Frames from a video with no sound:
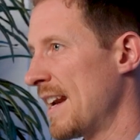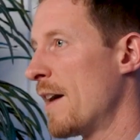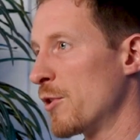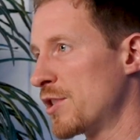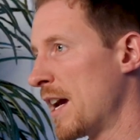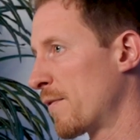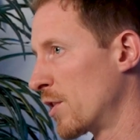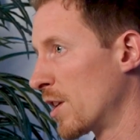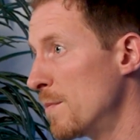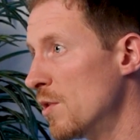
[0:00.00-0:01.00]
and how are staff
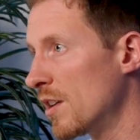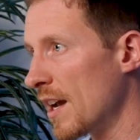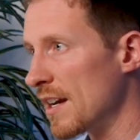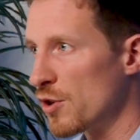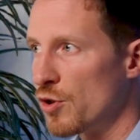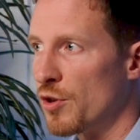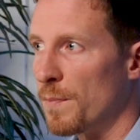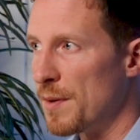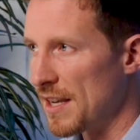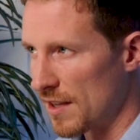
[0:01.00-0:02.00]
going to communicate should
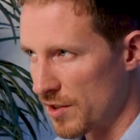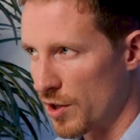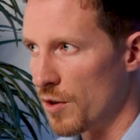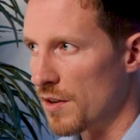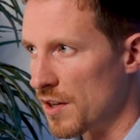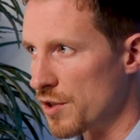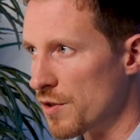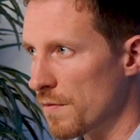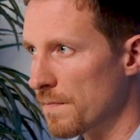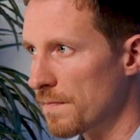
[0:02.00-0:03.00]
there be a security issue.